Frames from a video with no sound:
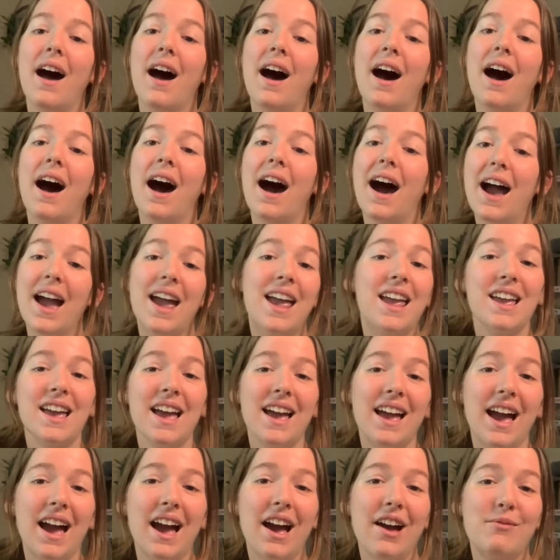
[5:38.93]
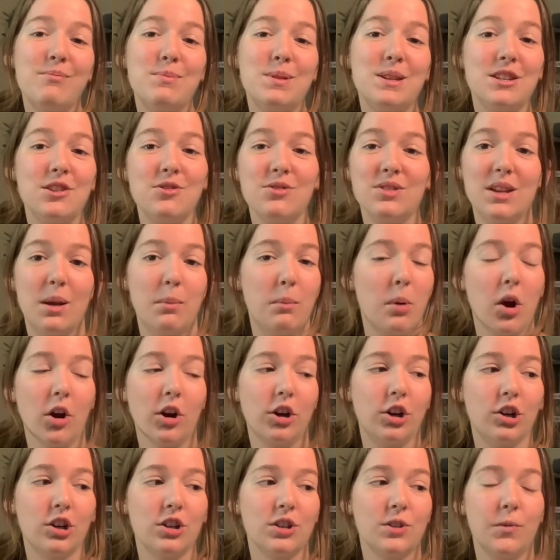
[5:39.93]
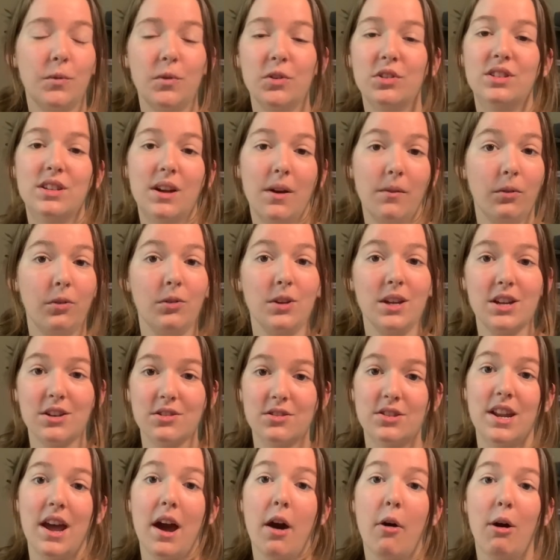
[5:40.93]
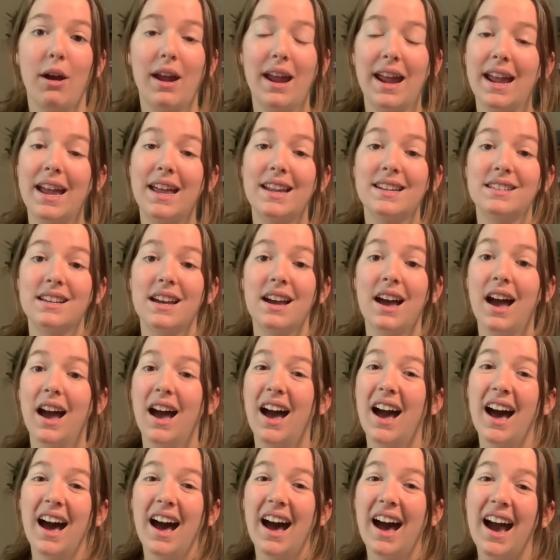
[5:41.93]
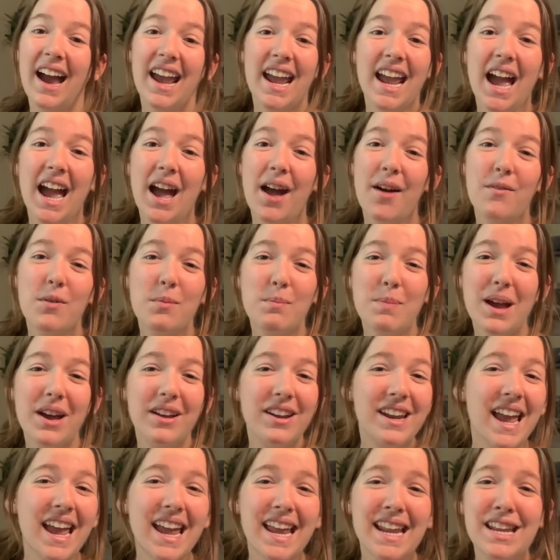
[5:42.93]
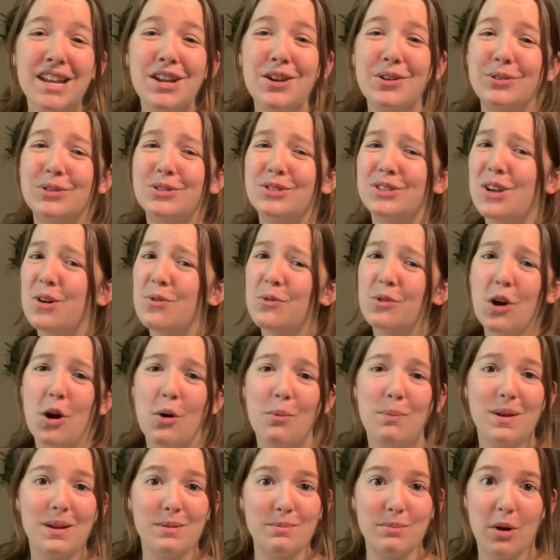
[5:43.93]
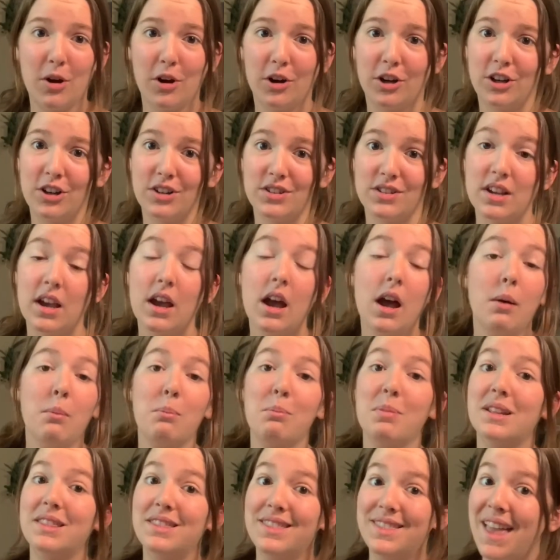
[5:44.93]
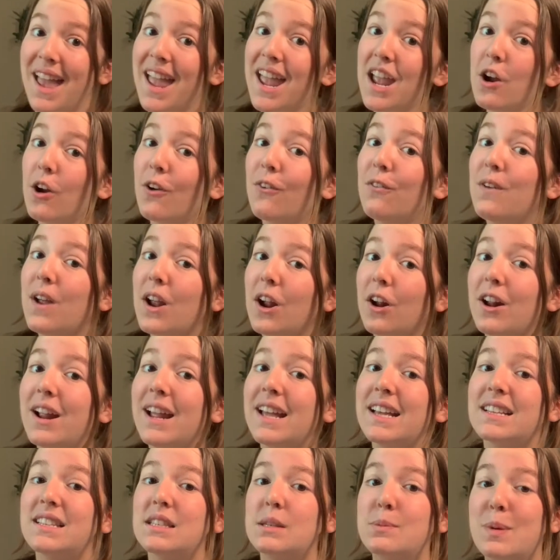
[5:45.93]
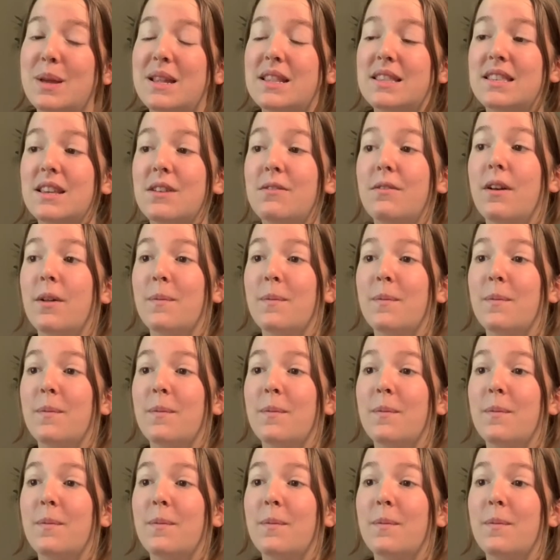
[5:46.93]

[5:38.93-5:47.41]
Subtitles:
I have been using markers for several years now, and I have about 80 or so Copic markers, but they are very expensive,